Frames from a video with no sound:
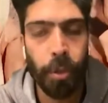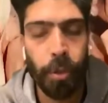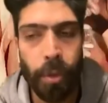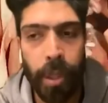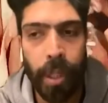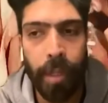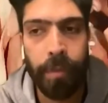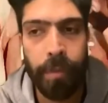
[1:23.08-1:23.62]

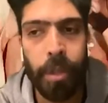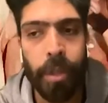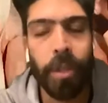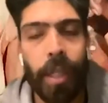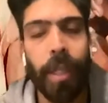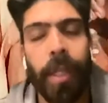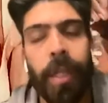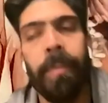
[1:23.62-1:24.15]
Gurudev. Just
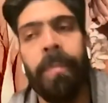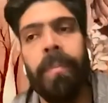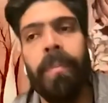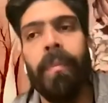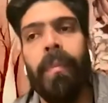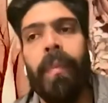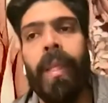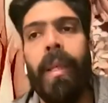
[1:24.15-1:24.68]
like
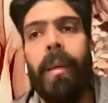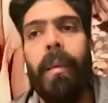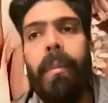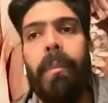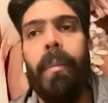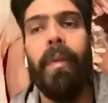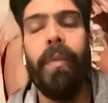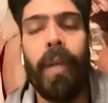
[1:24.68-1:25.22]
my